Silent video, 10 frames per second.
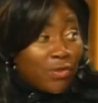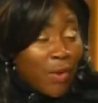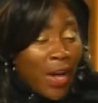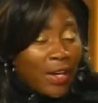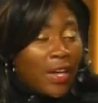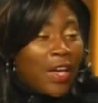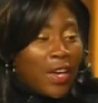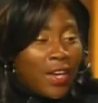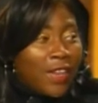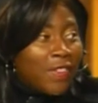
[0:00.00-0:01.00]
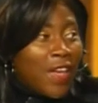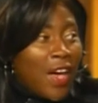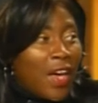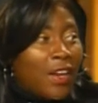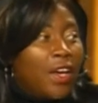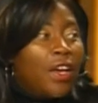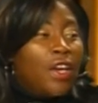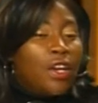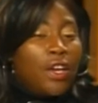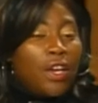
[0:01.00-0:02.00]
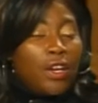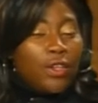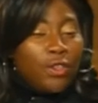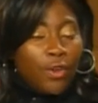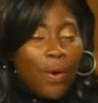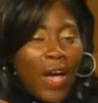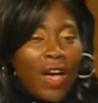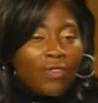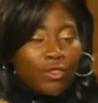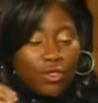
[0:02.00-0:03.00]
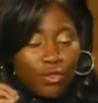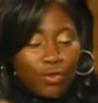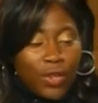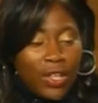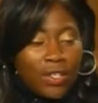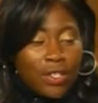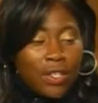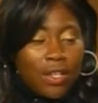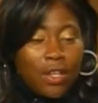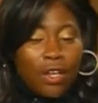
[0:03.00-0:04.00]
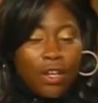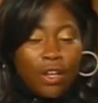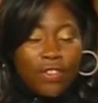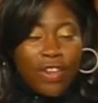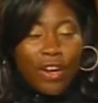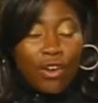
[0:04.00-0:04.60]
right, in that you have to treat their